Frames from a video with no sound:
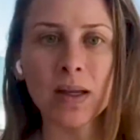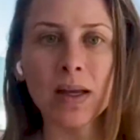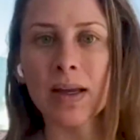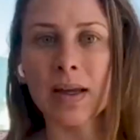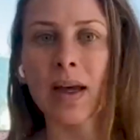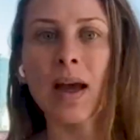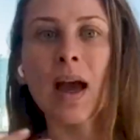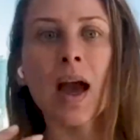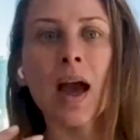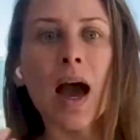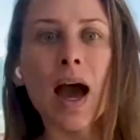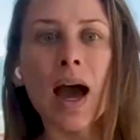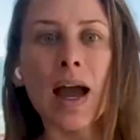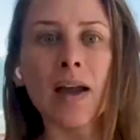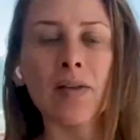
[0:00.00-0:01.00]
Like
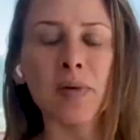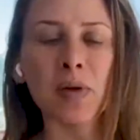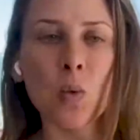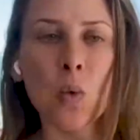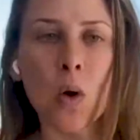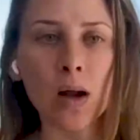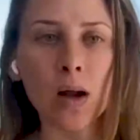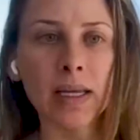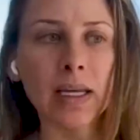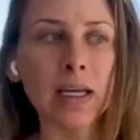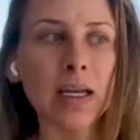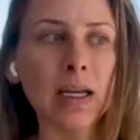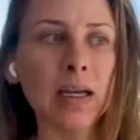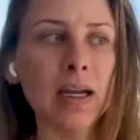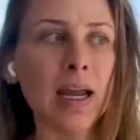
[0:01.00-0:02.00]
I have been
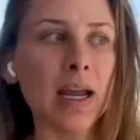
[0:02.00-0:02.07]
walking